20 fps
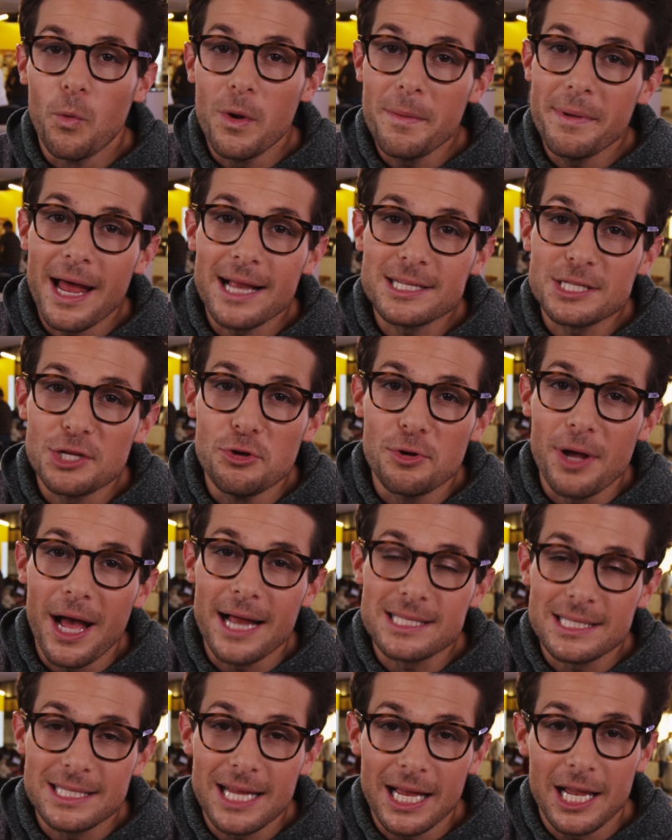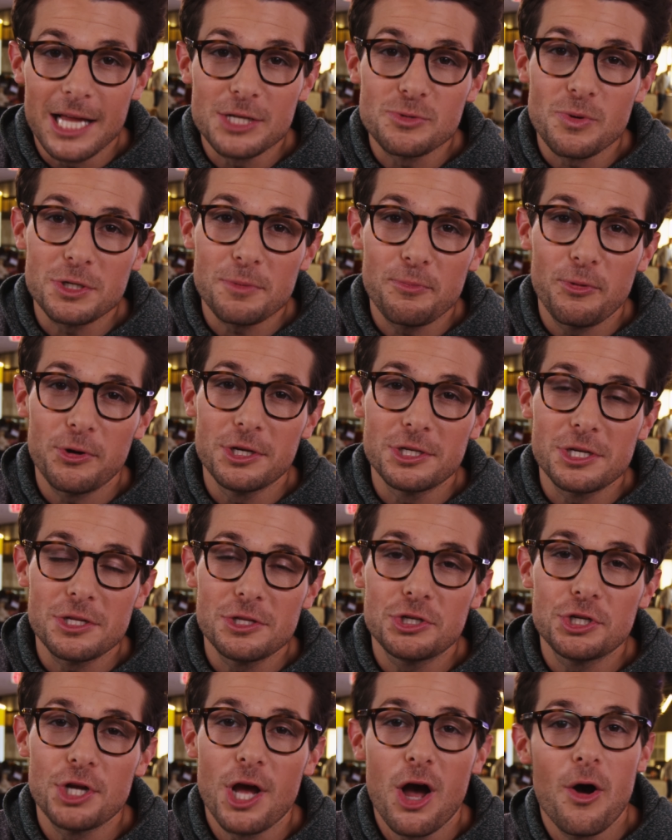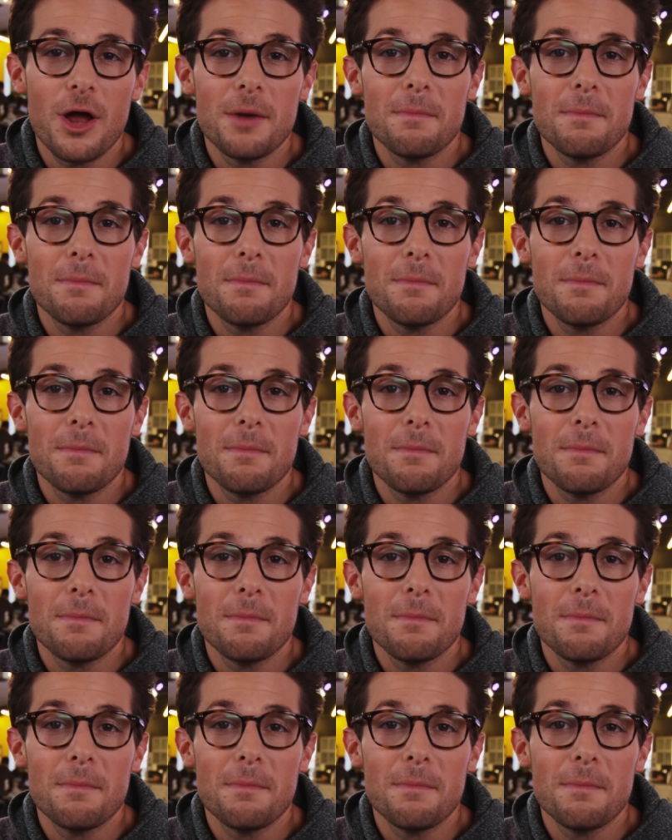We've been asking you guys to tell us what to put into the show,